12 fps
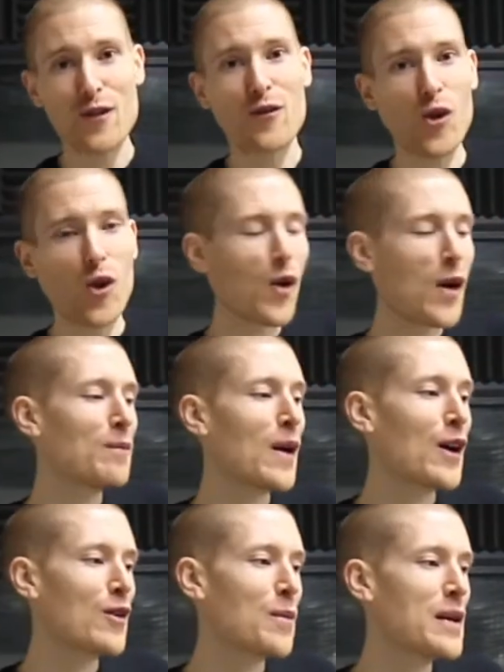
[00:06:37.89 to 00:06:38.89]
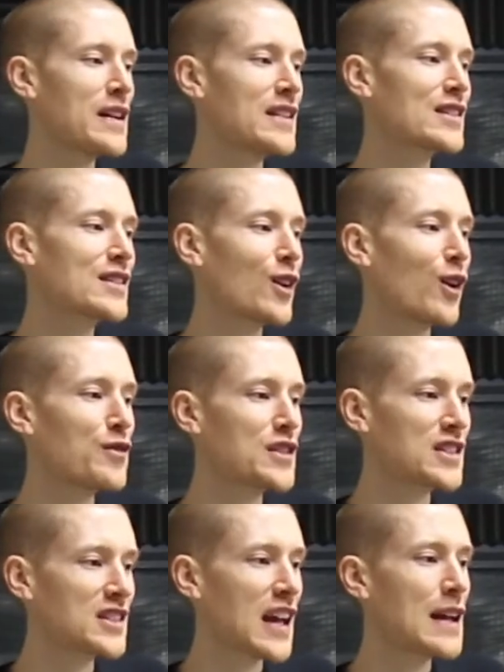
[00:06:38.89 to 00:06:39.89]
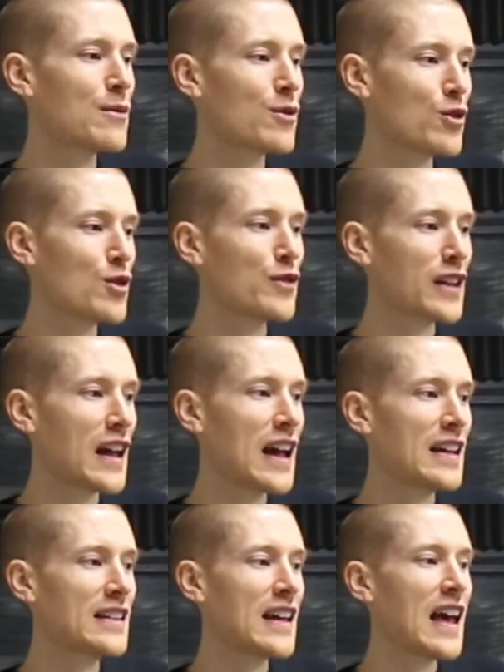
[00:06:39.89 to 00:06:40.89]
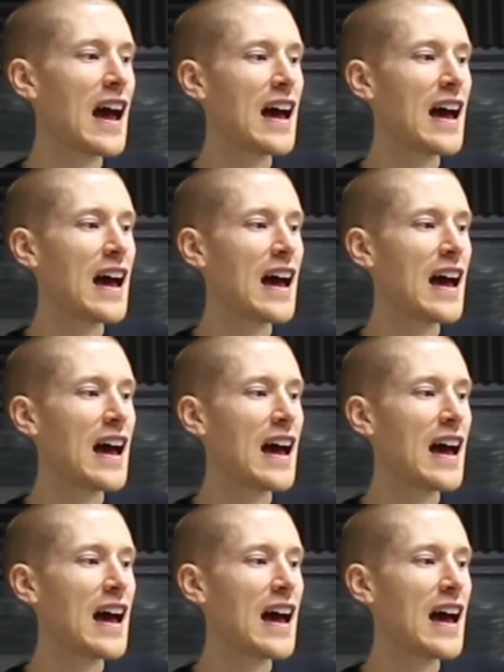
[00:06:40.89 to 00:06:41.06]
4 1-bar repeats of the same groove again.